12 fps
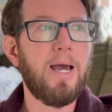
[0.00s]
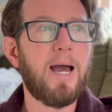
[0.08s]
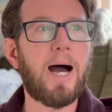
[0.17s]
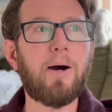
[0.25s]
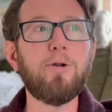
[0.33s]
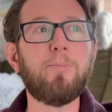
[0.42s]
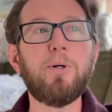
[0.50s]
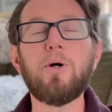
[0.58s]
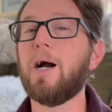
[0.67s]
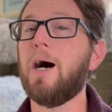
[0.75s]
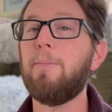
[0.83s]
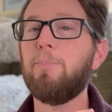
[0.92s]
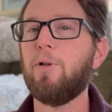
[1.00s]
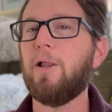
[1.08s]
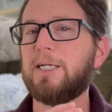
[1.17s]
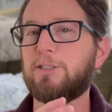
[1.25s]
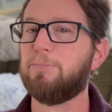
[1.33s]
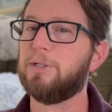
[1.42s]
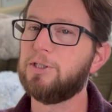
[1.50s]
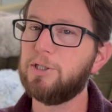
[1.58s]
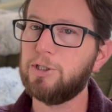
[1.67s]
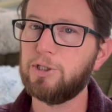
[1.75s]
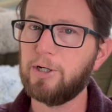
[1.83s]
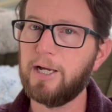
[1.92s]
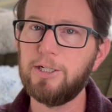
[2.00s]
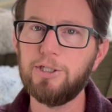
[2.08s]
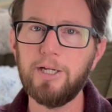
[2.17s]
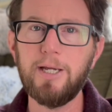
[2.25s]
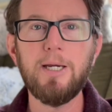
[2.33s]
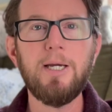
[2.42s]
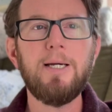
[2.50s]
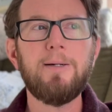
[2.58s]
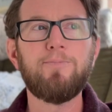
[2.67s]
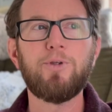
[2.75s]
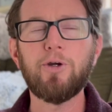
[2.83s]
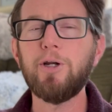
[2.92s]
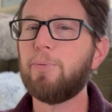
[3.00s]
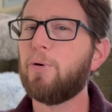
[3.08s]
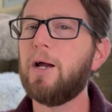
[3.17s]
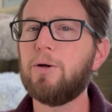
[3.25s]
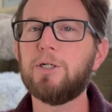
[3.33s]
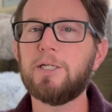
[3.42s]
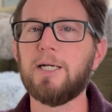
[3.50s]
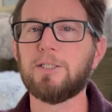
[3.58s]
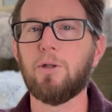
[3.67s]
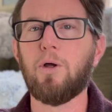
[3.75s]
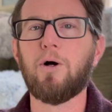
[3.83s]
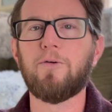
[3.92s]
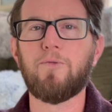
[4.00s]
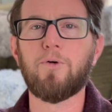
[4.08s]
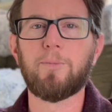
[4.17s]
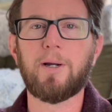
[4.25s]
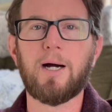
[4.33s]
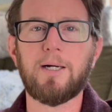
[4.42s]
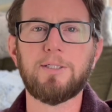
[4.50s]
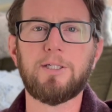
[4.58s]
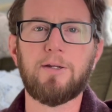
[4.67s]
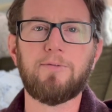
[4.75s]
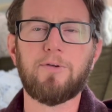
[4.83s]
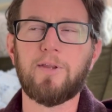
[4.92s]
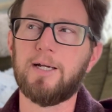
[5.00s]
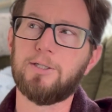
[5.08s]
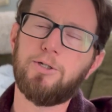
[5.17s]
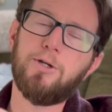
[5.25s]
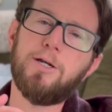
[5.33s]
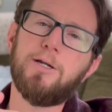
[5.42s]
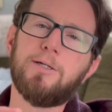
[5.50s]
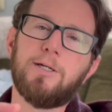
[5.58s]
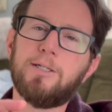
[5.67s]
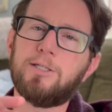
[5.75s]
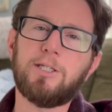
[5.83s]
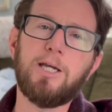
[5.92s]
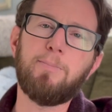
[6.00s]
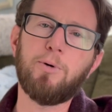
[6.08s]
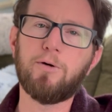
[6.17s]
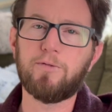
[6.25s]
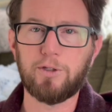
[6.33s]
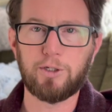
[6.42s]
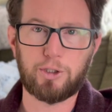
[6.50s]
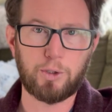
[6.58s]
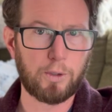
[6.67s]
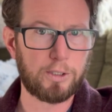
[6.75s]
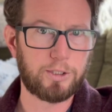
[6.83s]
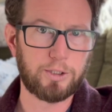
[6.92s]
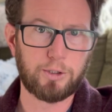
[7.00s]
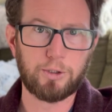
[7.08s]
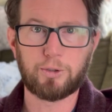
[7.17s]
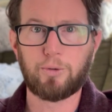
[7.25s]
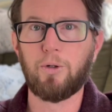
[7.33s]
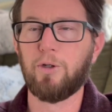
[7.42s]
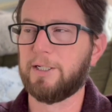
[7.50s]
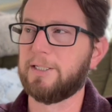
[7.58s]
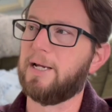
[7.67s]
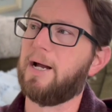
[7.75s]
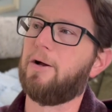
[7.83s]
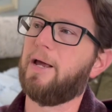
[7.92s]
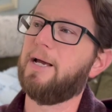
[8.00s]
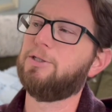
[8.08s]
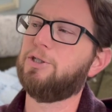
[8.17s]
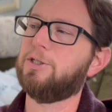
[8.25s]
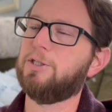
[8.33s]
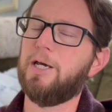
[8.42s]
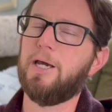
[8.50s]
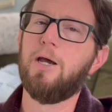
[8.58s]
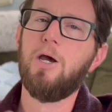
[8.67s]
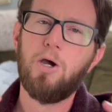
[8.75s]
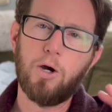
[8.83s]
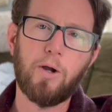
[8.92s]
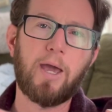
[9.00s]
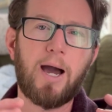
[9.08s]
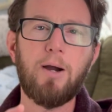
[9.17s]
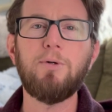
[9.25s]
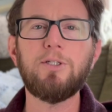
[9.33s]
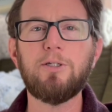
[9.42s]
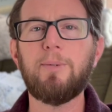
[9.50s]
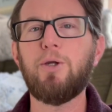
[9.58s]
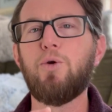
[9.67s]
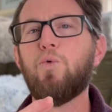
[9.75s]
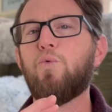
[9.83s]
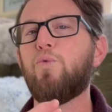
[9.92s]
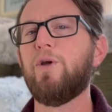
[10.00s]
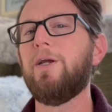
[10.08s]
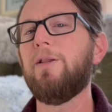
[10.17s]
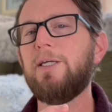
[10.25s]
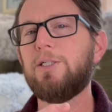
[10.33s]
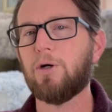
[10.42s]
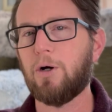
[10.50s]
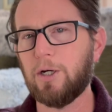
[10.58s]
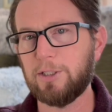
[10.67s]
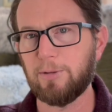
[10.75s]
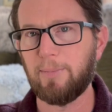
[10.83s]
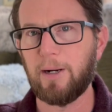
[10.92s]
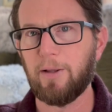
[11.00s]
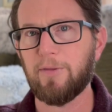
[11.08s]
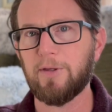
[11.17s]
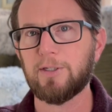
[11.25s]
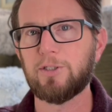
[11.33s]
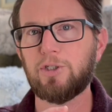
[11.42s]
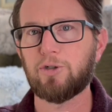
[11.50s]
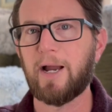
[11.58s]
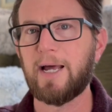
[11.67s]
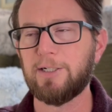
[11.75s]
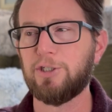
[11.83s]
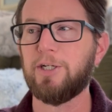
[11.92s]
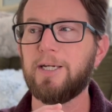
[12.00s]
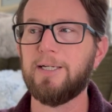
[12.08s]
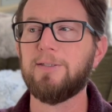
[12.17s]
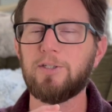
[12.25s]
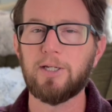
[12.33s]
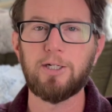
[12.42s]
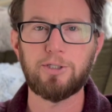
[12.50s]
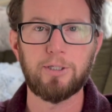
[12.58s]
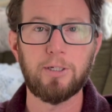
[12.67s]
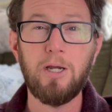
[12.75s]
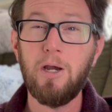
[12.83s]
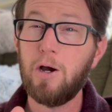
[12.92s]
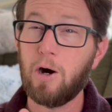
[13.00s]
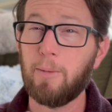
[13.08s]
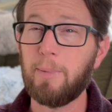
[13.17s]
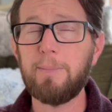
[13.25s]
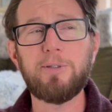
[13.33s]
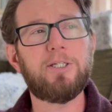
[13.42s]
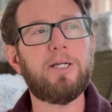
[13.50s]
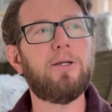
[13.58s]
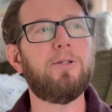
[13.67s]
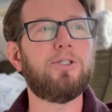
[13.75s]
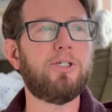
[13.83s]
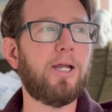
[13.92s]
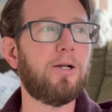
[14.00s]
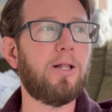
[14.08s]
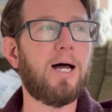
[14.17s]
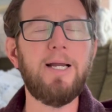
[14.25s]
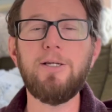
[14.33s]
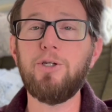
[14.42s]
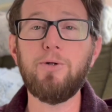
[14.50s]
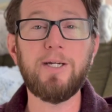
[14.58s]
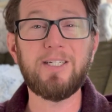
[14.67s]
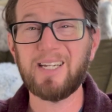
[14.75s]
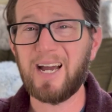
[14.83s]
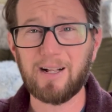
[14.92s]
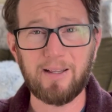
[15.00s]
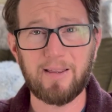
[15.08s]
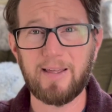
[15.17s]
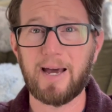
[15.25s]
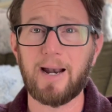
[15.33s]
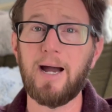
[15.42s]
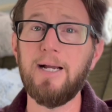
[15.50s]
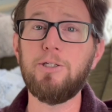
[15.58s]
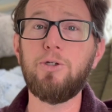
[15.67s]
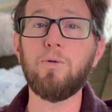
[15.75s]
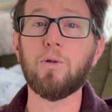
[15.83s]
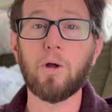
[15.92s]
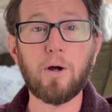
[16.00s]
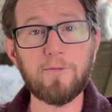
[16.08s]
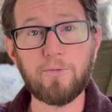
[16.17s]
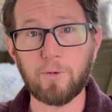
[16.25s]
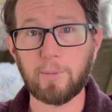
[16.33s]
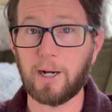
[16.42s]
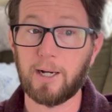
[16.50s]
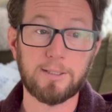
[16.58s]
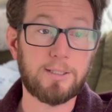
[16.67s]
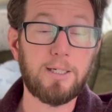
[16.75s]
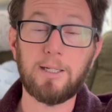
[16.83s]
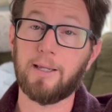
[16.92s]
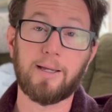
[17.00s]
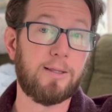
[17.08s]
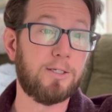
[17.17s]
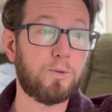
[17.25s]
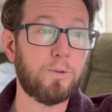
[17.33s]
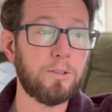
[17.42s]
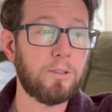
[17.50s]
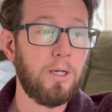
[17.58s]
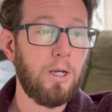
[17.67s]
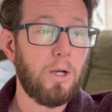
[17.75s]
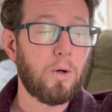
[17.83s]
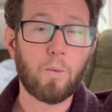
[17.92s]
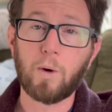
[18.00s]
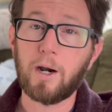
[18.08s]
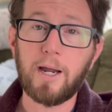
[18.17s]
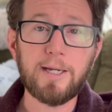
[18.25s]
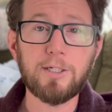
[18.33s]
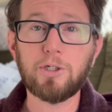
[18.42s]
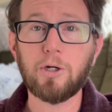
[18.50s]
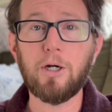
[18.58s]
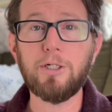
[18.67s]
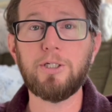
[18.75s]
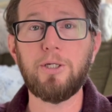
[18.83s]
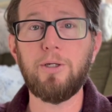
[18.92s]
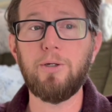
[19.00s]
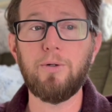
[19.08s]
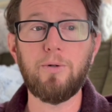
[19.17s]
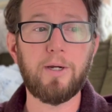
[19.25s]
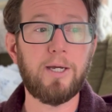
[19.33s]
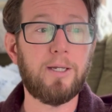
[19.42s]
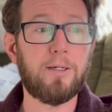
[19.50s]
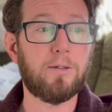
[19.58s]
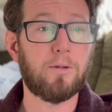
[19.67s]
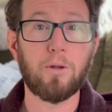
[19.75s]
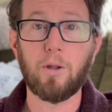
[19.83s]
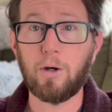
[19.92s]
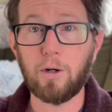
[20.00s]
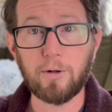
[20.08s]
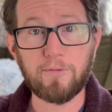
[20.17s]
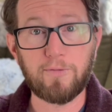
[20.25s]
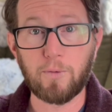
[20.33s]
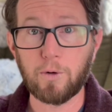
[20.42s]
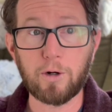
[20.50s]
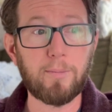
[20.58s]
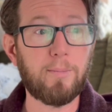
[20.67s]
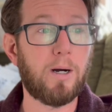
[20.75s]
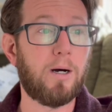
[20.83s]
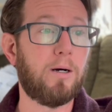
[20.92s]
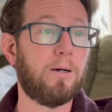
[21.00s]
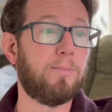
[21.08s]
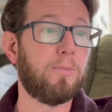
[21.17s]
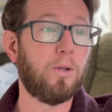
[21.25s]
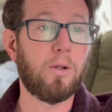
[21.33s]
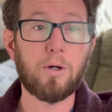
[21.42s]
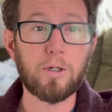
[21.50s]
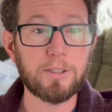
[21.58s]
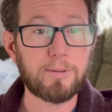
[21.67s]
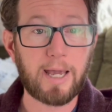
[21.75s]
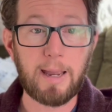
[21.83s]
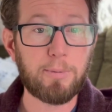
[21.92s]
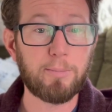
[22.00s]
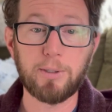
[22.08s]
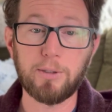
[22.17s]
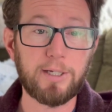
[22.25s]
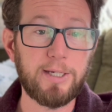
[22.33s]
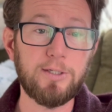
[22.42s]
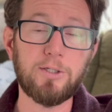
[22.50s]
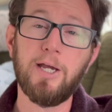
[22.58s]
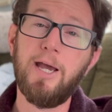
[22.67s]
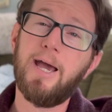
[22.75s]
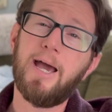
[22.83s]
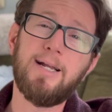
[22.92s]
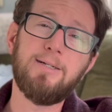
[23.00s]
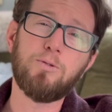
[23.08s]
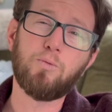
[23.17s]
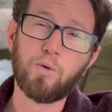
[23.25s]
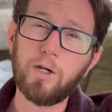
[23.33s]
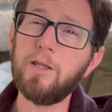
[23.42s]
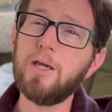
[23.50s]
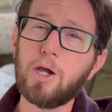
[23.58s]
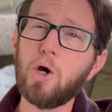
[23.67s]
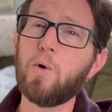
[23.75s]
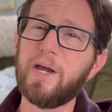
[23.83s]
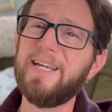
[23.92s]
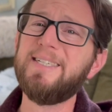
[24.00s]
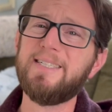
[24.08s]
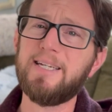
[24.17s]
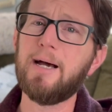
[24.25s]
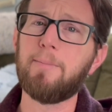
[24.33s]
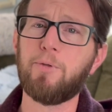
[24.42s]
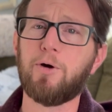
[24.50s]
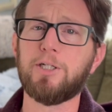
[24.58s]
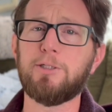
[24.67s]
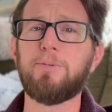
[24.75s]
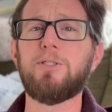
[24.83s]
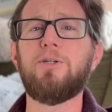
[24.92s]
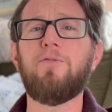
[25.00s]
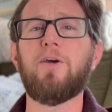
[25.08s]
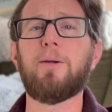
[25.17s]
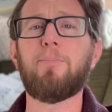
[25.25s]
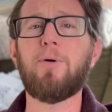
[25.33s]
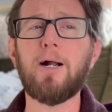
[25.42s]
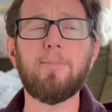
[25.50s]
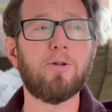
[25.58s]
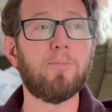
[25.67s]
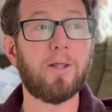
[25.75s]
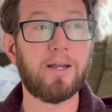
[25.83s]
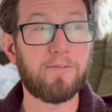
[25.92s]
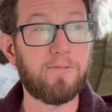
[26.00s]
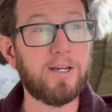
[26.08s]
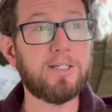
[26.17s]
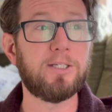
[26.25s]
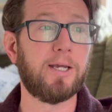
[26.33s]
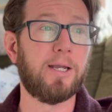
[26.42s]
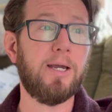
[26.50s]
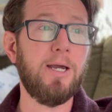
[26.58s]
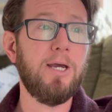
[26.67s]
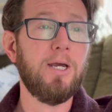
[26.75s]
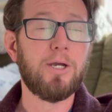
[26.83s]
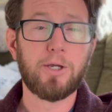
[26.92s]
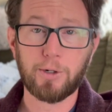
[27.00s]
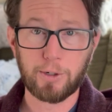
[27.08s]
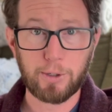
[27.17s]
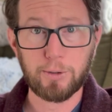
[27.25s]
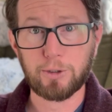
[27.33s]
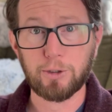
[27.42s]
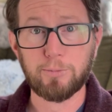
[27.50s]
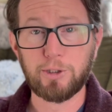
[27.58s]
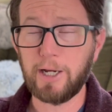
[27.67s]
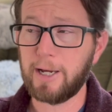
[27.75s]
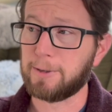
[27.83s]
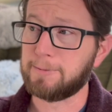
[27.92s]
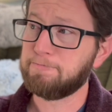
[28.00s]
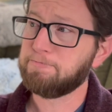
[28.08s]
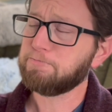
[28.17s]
How to build complex business strategy? You're going to prioritize long form content for that. So you're going to skip over the shorts as you're scrolling down and just say, okay, I want somebody who really talks about this strategy in session. On my particular channel, I do exactly that. I do long form content like this one, where I can talk to you in long form, long capabilities, and really go in depth on a specific problem like fixing your YouTube channel.